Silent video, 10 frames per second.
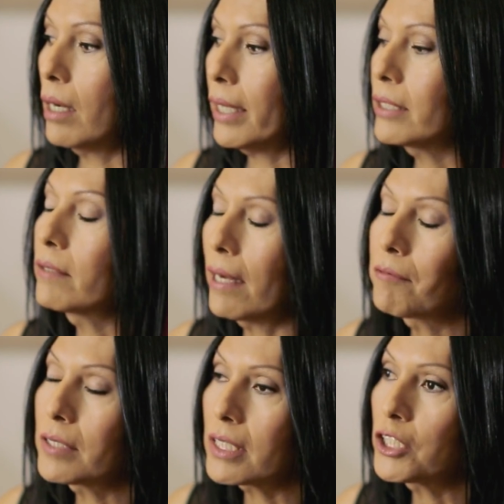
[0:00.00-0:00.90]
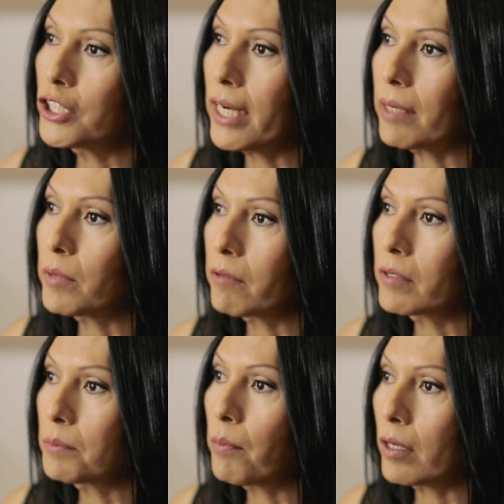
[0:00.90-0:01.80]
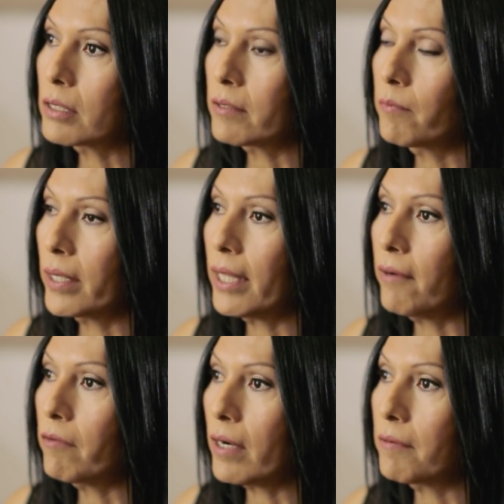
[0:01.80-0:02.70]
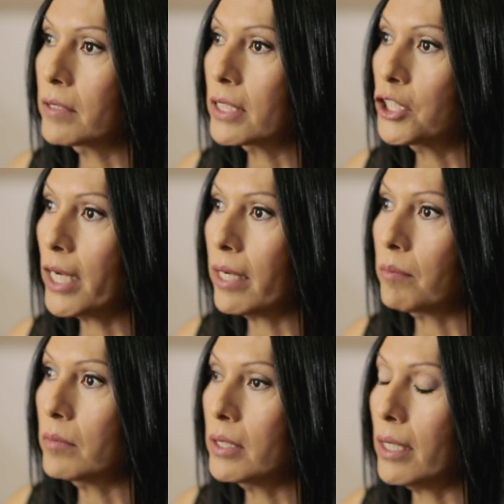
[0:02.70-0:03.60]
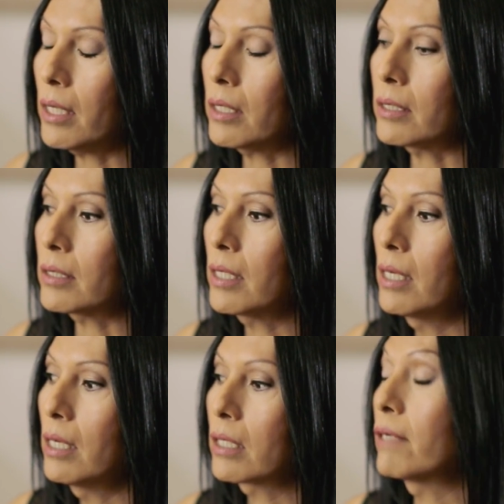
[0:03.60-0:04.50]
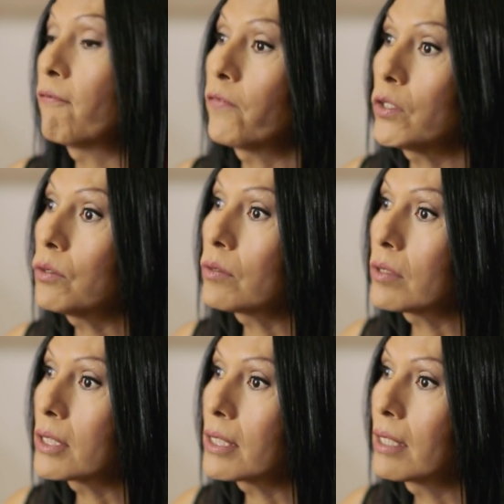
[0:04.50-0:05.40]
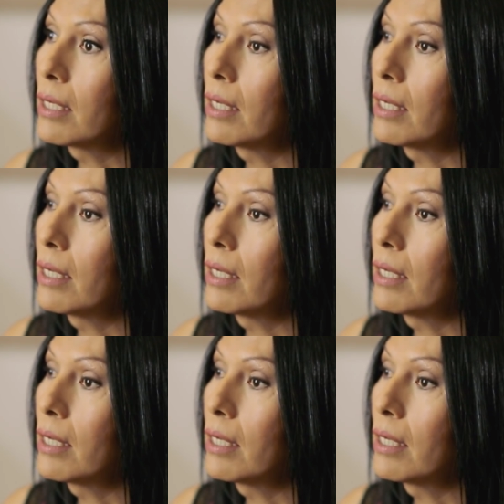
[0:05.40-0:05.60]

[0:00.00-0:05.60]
I was ashamed. There were parts of my life where I was ashamed and confused.